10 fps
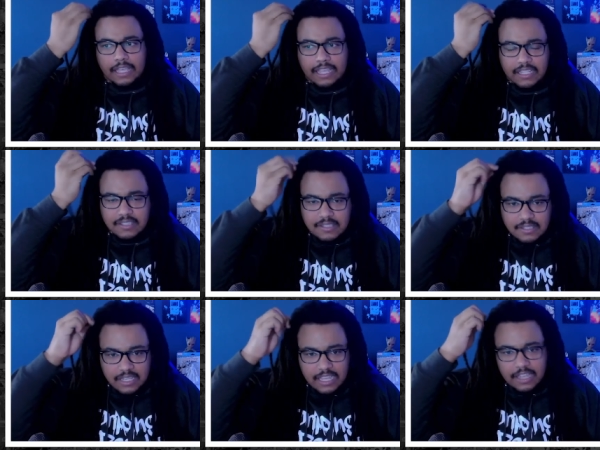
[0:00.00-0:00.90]
It
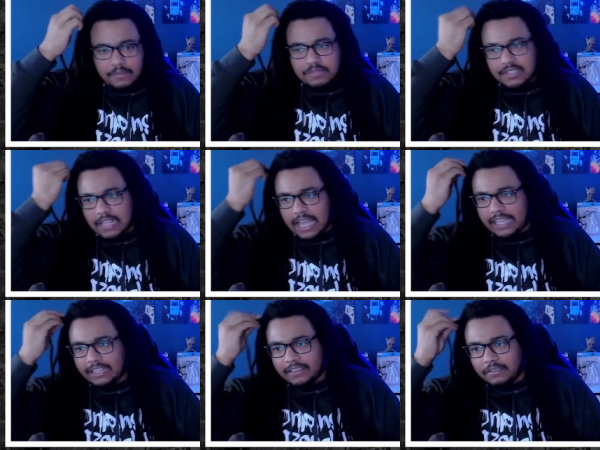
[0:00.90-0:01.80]
seems
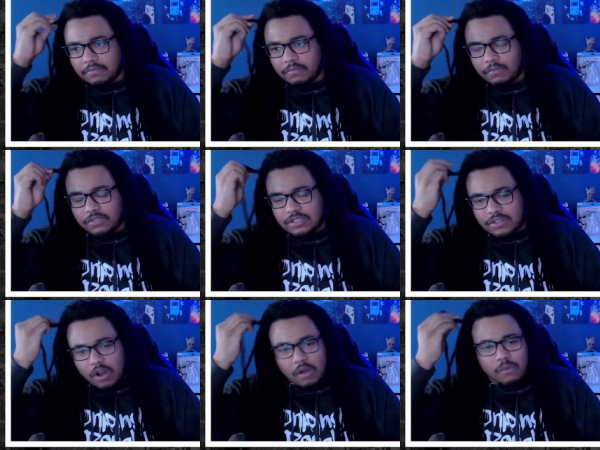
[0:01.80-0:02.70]
like
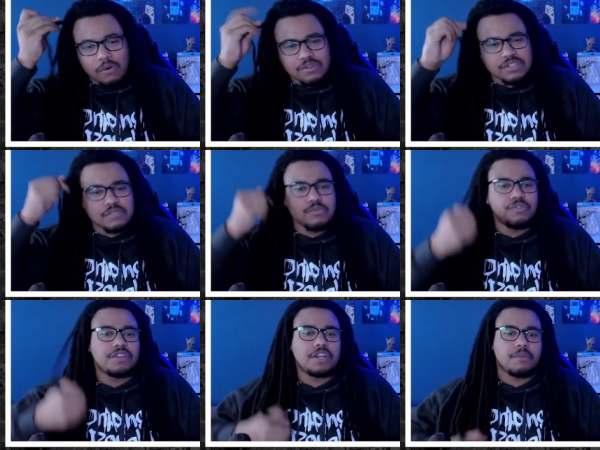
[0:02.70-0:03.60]
Star Wars is
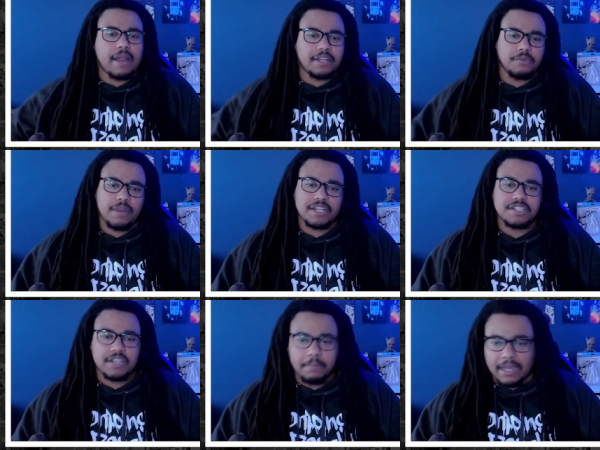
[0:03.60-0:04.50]
moving in the right
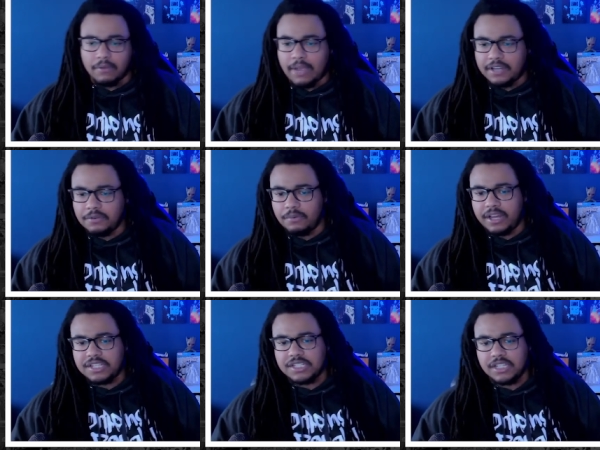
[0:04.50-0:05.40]
direction, and by the right
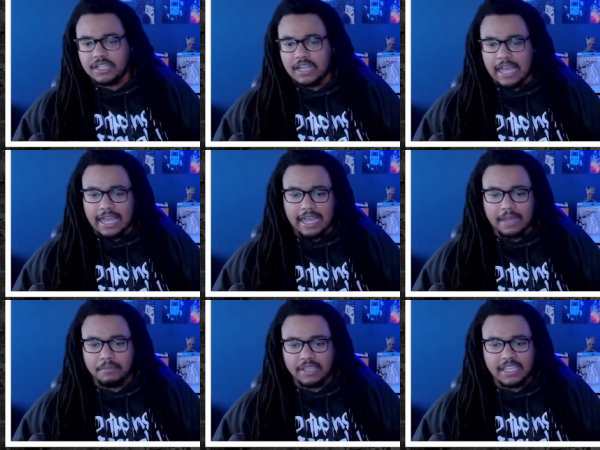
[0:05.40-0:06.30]
direction
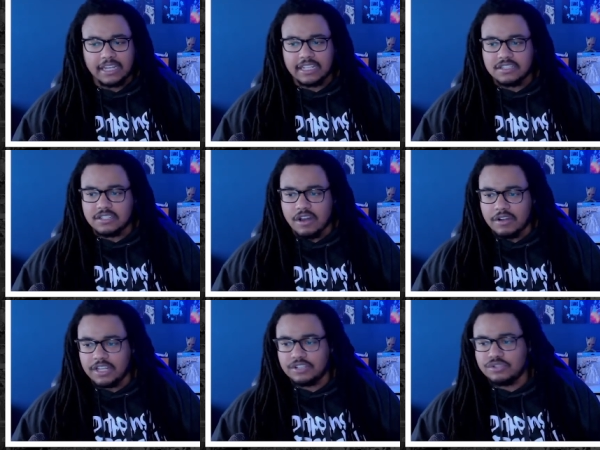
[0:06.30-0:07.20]
I mean it's
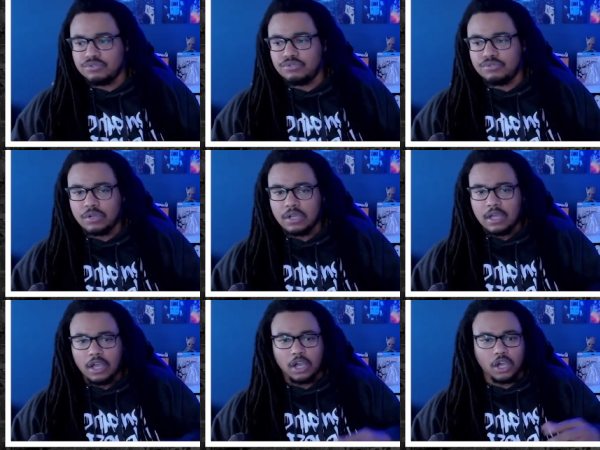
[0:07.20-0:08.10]
starting to
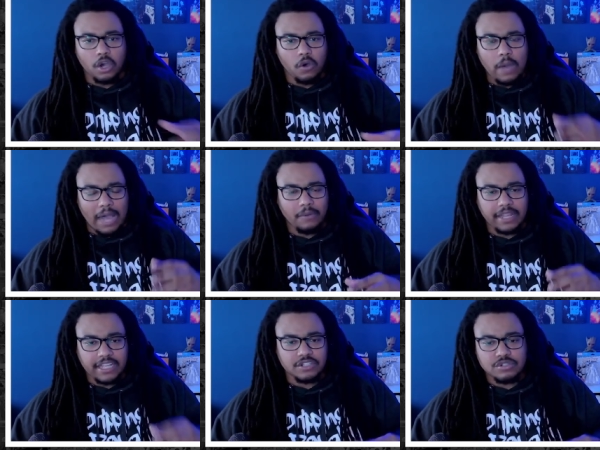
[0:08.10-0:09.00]
go out
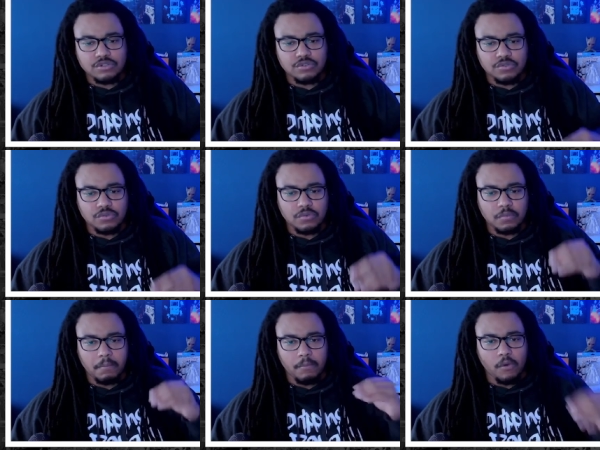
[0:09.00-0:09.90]
into
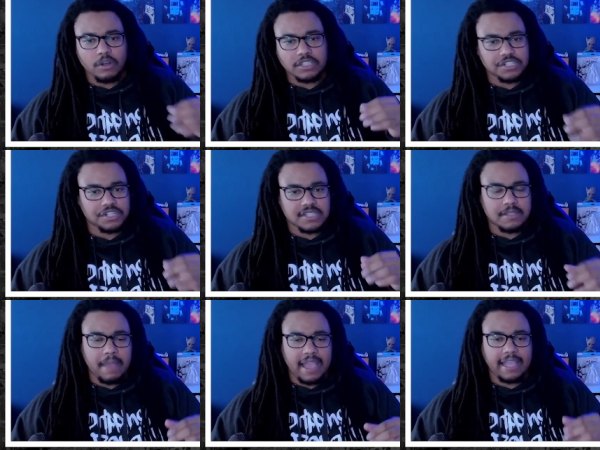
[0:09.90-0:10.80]
more than just
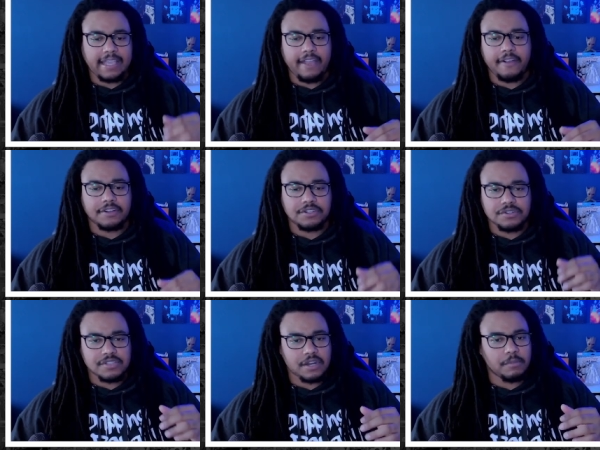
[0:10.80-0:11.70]
the main
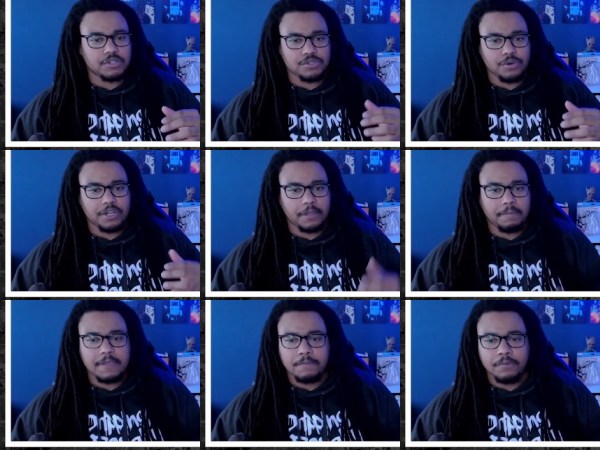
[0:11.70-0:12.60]
characters that a majority of
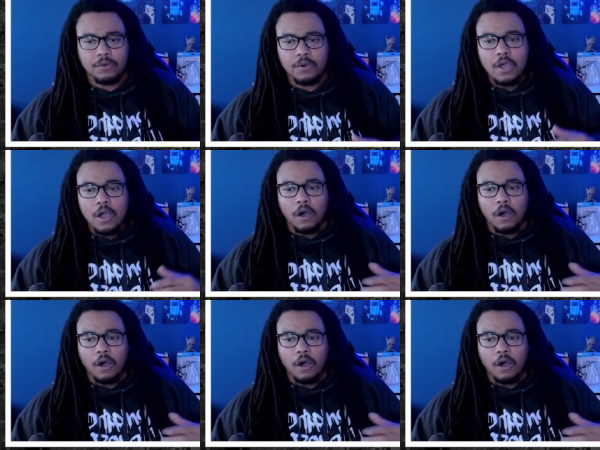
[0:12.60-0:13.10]
people